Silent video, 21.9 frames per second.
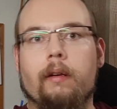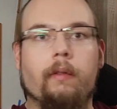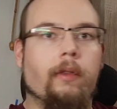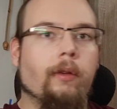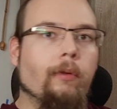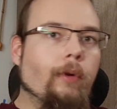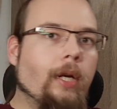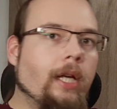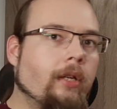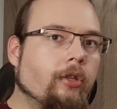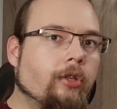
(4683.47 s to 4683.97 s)

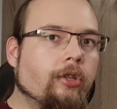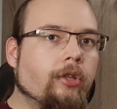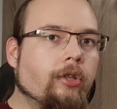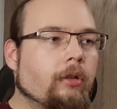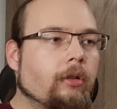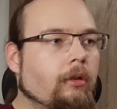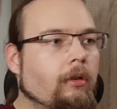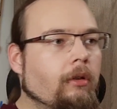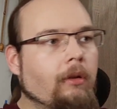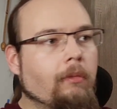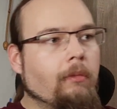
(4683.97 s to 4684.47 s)
The
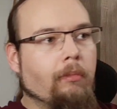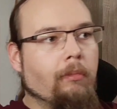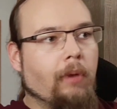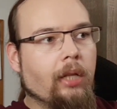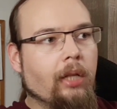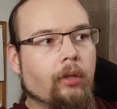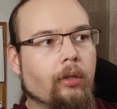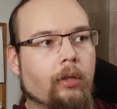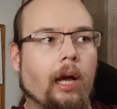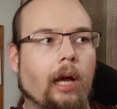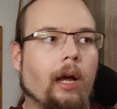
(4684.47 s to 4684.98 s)
witch,
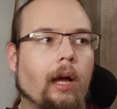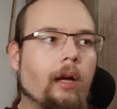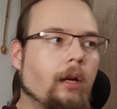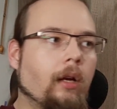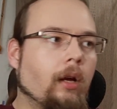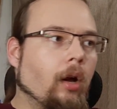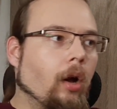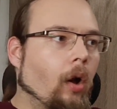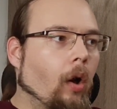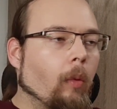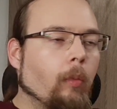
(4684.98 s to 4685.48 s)
Madoka,
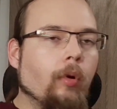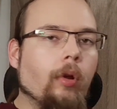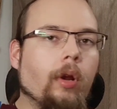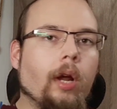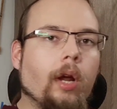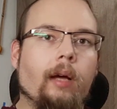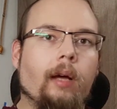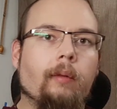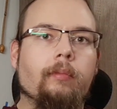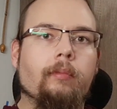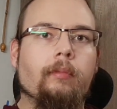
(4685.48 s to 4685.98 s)

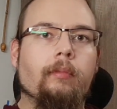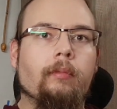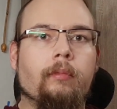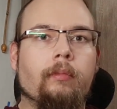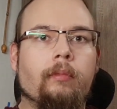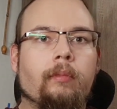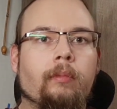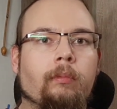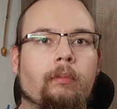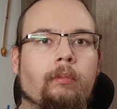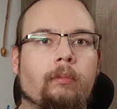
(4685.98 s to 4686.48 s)
Homura.
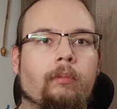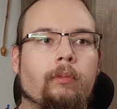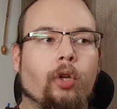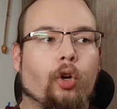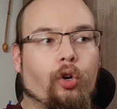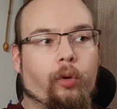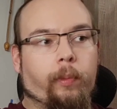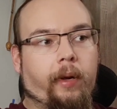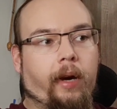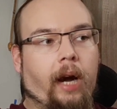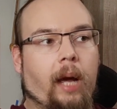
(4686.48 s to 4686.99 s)

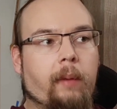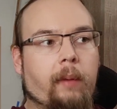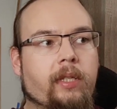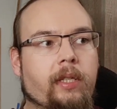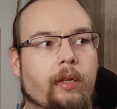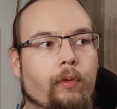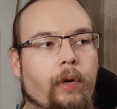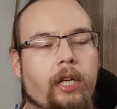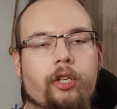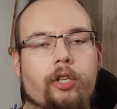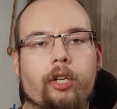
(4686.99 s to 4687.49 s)
Or perhaps
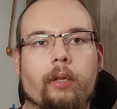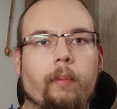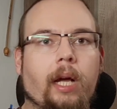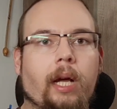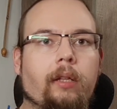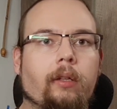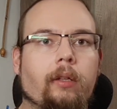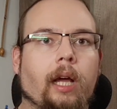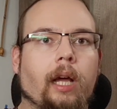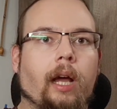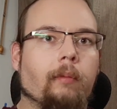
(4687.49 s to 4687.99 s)
the witch and
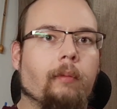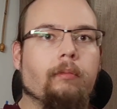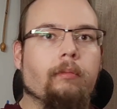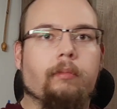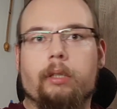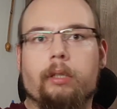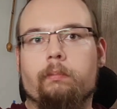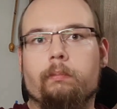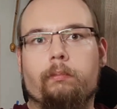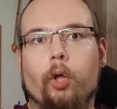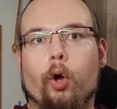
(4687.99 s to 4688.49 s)
Madoka,
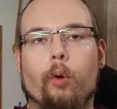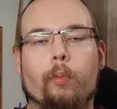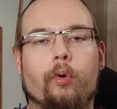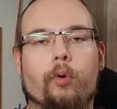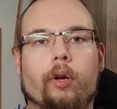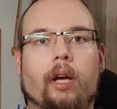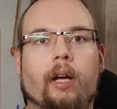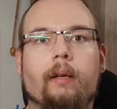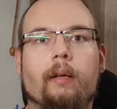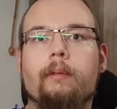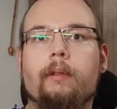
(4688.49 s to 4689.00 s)
but
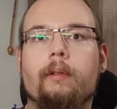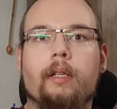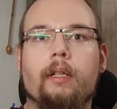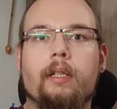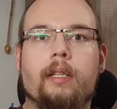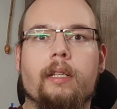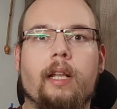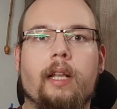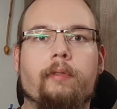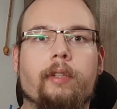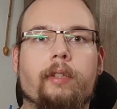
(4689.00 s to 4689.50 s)
Homura
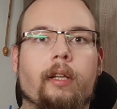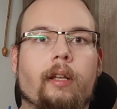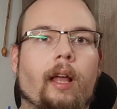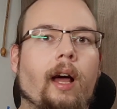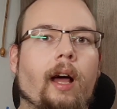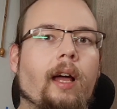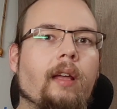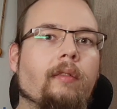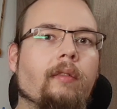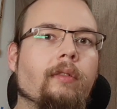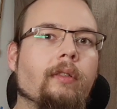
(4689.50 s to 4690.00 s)
is left
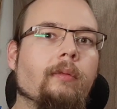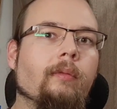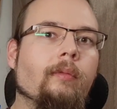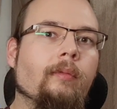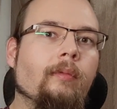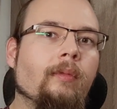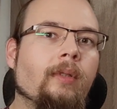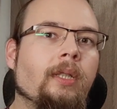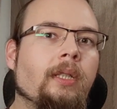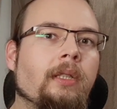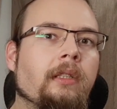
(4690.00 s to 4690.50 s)
alive.
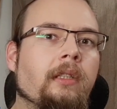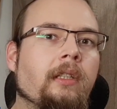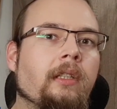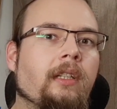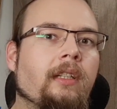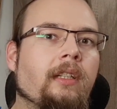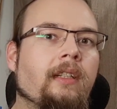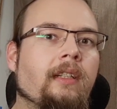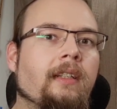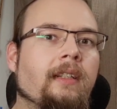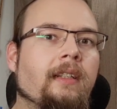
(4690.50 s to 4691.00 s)

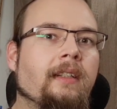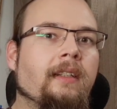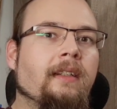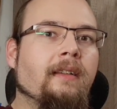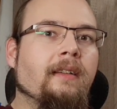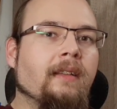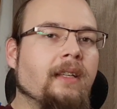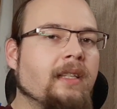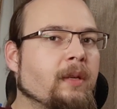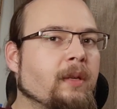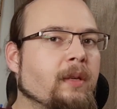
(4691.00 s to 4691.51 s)

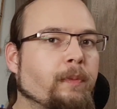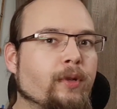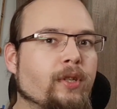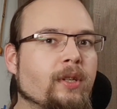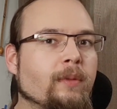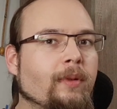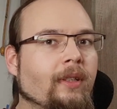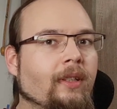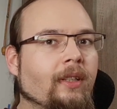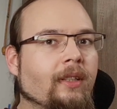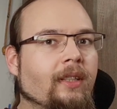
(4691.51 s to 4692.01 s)
That's a
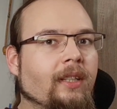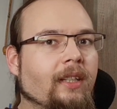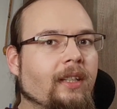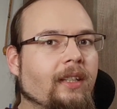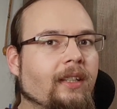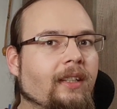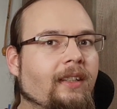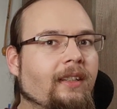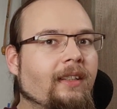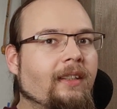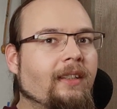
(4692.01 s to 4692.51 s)

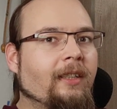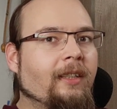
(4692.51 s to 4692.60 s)
possibility.